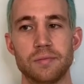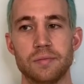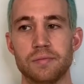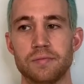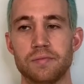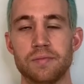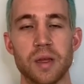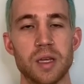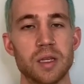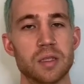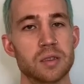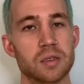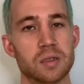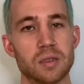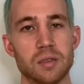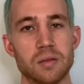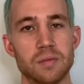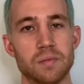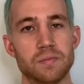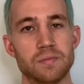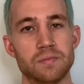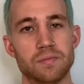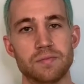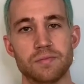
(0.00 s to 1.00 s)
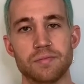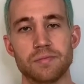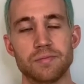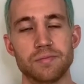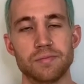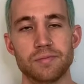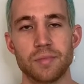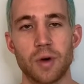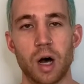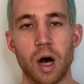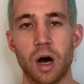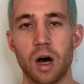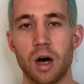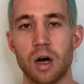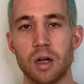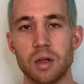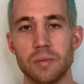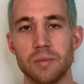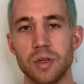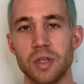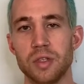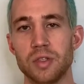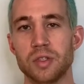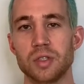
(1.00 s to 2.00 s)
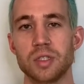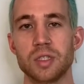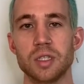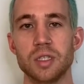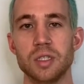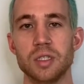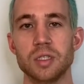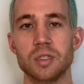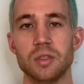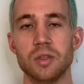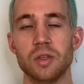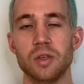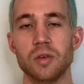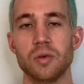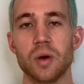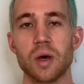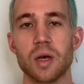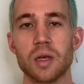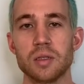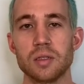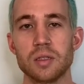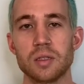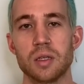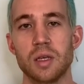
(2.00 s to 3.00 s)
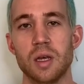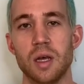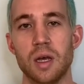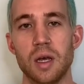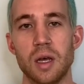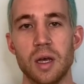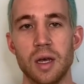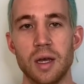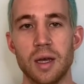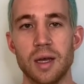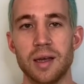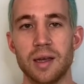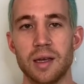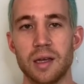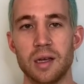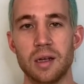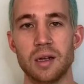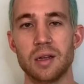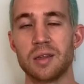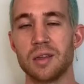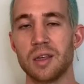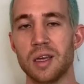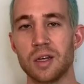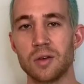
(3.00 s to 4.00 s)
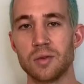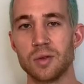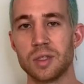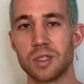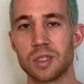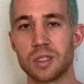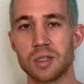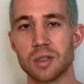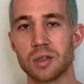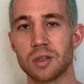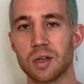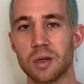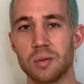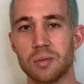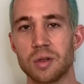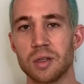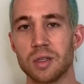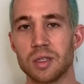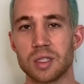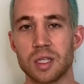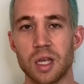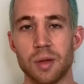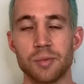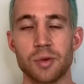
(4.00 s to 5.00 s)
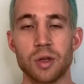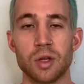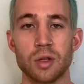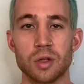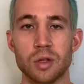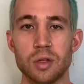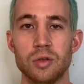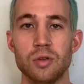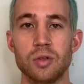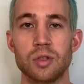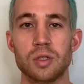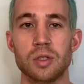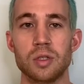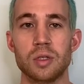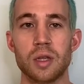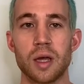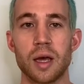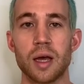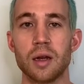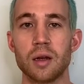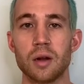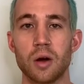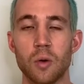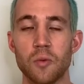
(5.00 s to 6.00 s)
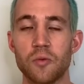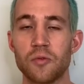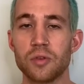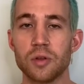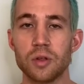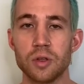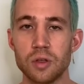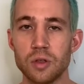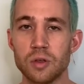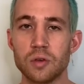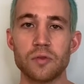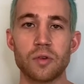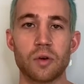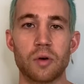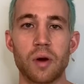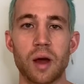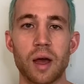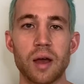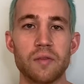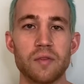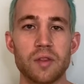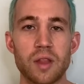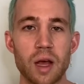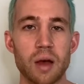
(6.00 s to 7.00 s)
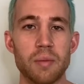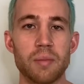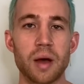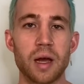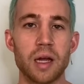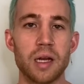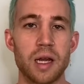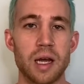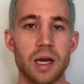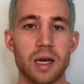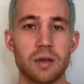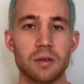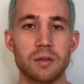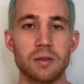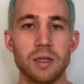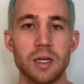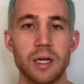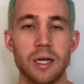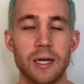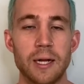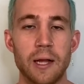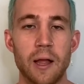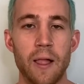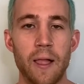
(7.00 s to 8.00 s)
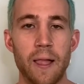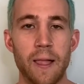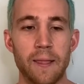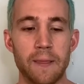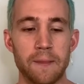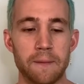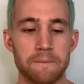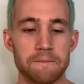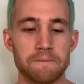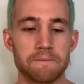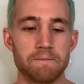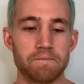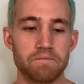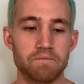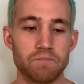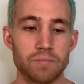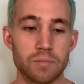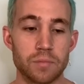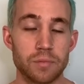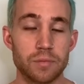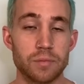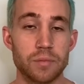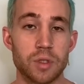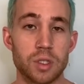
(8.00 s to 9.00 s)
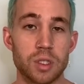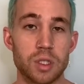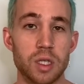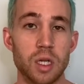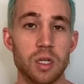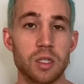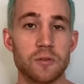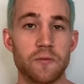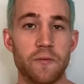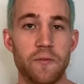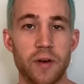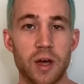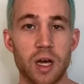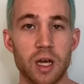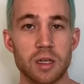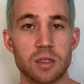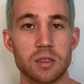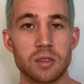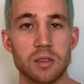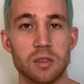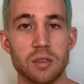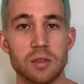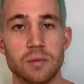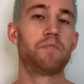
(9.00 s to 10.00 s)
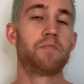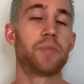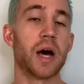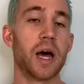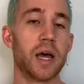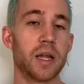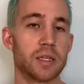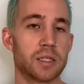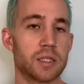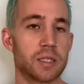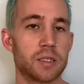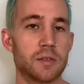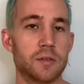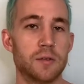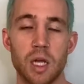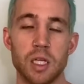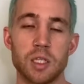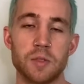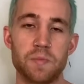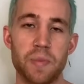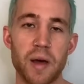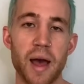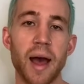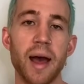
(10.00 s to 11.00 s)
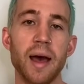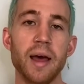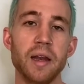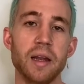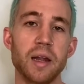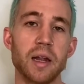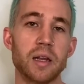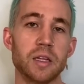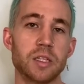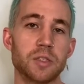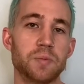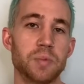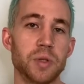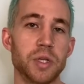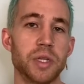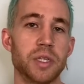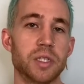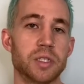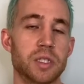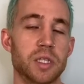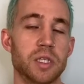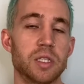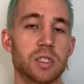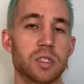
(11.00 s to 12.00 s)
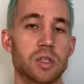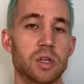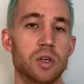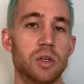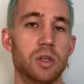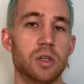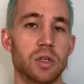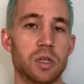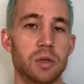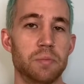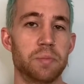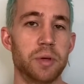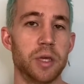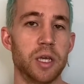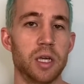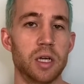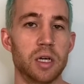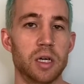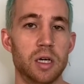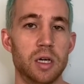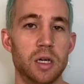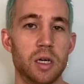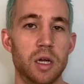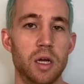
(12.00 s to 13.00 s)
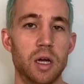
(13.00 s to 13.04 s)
basically all major cities in the US, and at the end we'd still come to the same conclusion that hopefully you've arrived at by now. Shit is fucked. But as bad and as bleak as things currently appear,